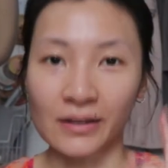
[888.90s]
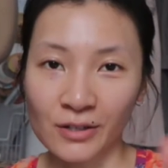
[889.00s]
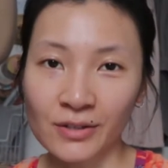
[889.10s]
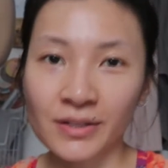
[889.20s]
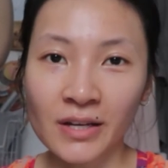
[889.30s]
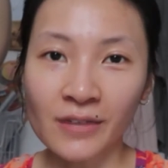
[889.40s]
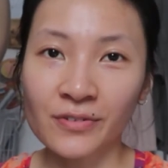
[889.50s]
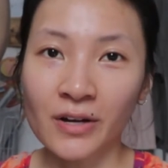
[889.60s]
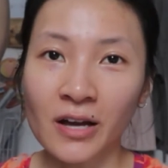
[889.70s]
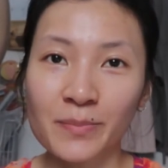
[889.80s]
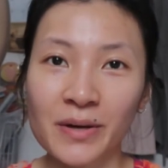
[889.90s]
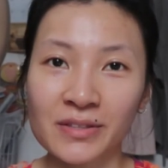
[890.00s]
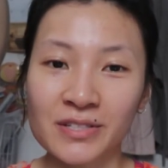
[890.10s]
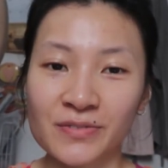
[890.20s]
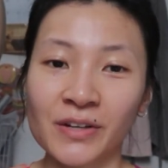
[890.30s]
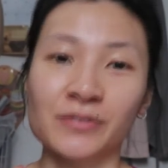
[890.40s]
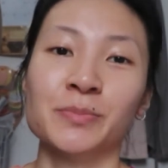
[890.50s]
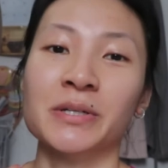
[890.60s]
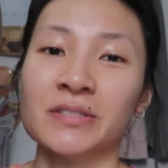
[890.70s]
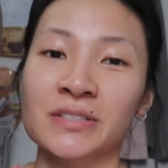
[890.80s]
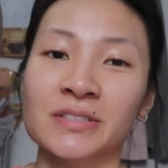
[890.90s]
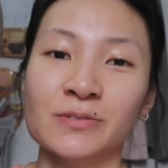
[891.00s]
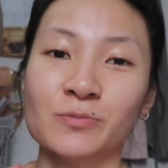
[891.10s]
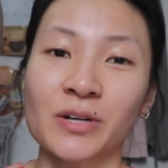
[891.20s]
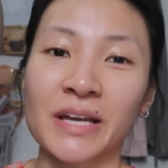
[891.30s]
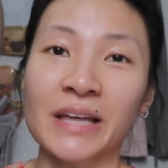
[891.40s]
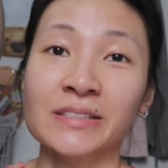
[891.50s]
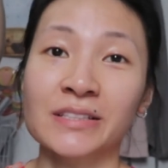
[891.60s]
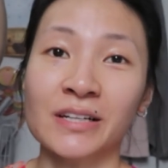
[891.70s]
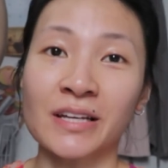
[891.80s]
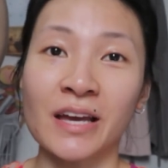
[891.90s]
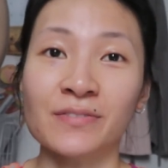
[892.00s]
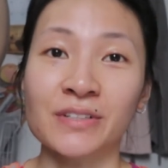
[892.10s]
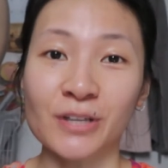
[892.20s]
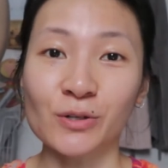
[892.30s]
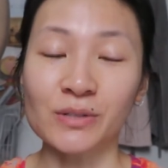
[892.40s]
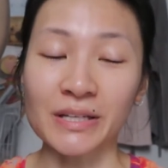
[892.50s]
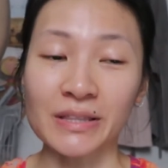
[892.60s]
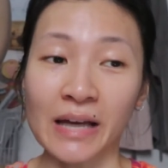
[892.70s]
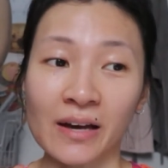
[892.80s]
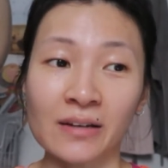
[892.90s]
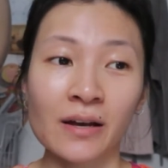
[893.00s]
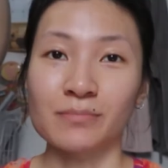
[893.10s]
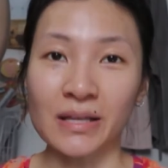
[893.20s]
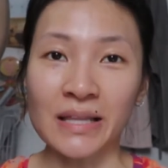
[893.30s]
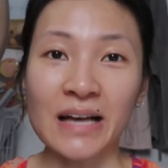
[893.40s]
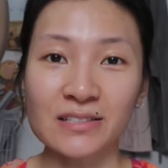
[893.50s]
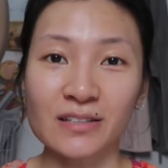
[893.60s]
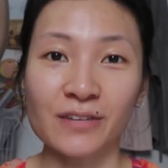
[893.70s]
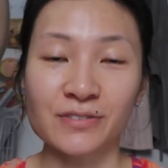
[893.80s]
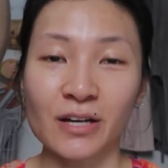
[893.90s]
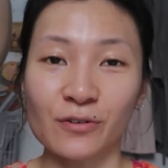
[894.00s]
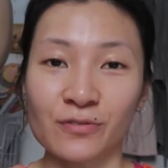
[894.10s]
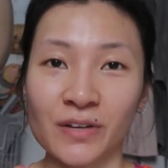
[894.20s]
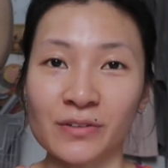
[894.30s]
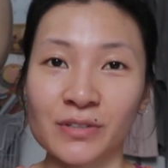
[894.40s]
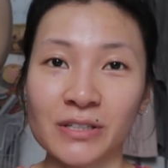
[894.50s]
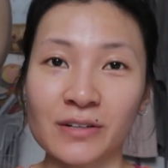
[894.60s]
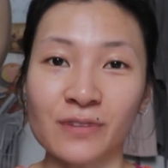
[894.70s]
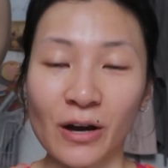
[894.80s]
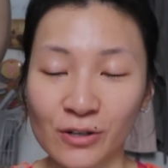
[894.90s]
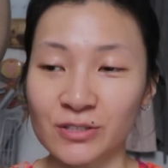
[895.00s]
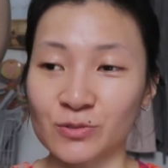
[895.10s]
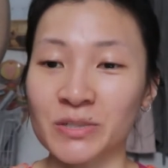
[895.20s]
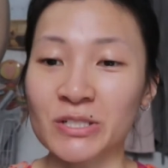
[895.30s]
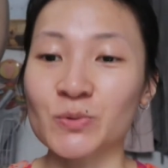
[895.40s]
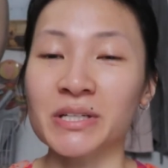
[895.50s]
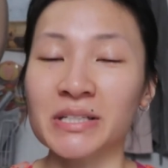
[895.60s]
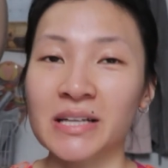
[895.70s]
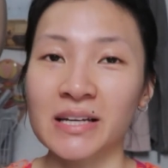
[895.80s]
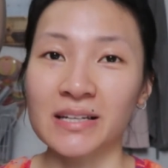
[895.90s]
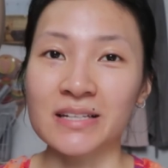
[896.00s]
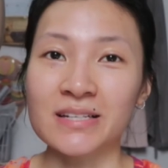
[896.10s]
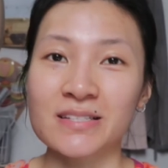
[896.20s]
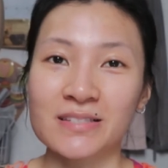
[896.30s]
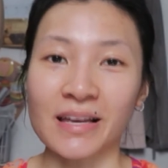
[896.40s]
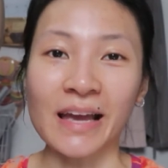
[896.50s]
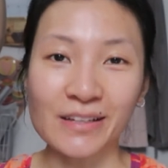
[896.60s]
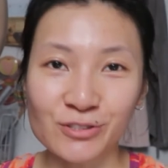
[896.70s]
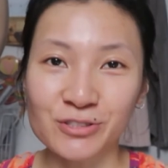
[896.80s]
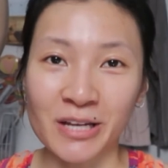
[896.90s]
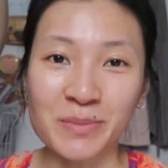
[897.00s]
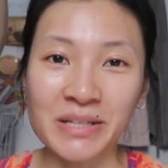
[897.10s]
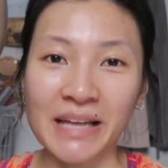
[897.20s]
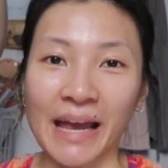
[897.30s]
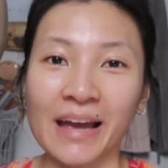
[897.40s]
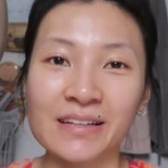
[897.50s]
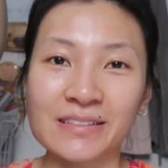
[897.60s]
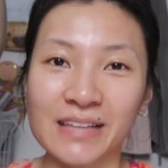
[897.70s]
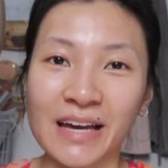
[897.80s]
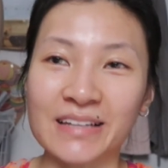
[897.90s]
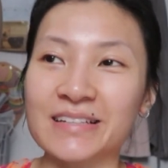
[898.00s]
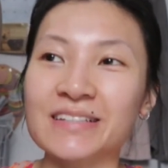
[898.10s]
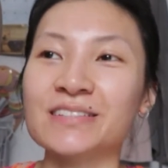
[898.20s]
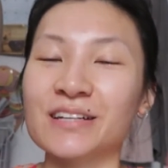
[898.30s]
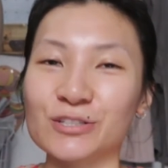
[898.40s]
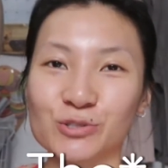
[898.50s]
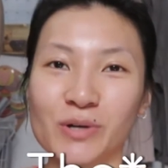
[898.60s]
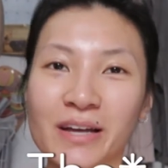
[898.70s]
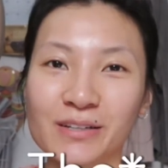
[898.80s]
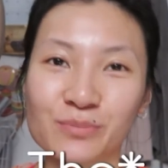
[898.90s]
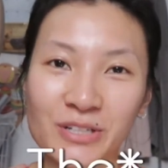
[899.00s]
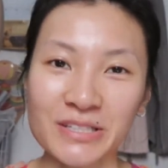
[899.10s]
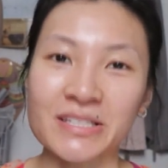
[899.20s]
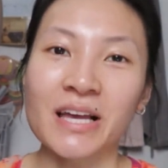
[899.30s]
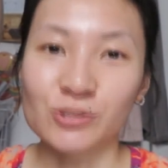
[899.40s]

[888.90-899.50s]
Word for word: And good thing I forgot about this favorite, because I didn't want to end it on a heavy note like that. My last lifestyle favorite of August 2020 is entertainment, and that is Dragon Prince.